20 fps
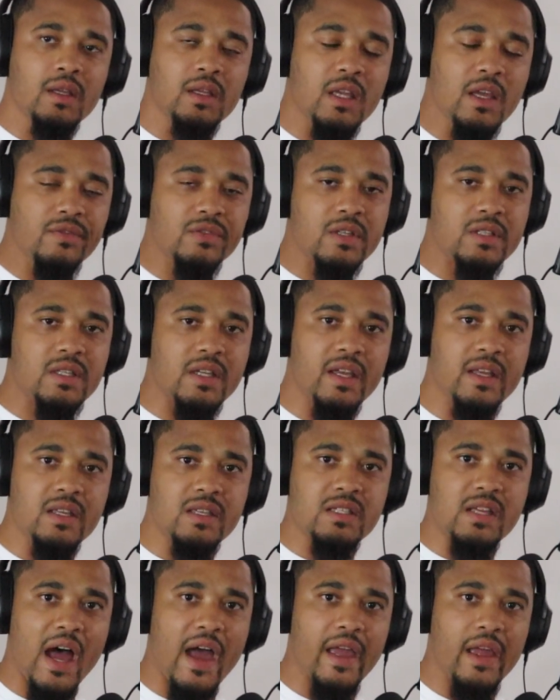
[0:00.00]
gives us
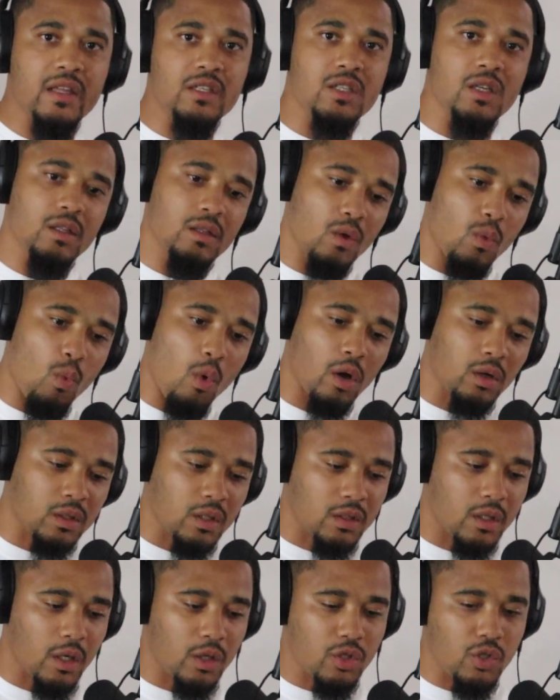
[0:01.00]
insight into the work
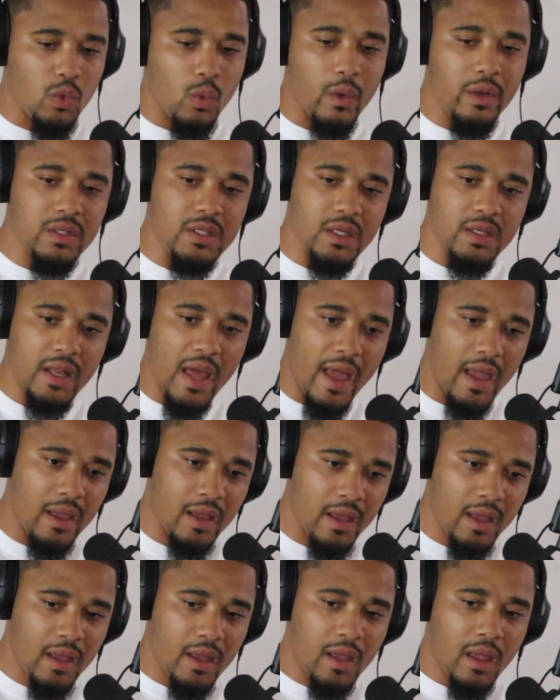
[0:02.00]
that they're doing today.